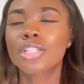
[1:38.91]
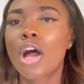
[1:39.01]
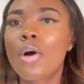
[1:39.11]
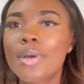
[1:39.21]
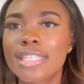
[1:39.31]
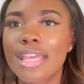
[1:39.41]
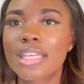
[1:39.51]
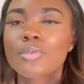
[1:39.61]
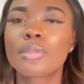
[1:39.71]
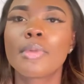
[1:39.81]
I always take
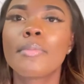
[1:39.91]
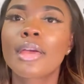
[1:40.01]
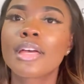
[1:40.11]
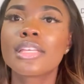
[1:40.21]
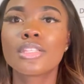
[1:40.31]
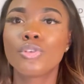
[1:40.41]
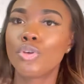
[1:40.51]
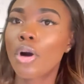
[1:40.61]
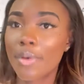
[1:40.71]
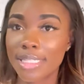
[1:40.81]
this with me because you
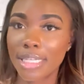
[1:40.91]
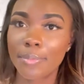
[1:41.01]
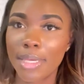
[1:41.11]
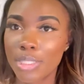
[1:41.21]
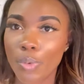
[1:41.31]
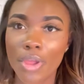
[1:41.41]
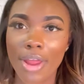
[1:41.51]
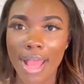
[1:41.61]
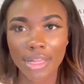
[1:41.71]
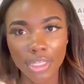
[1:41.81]
always need pens while you're
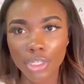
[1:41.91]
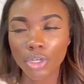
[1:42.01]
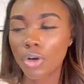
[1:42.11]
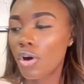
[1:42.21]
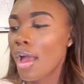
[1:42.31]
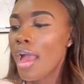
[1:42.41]
at clinical.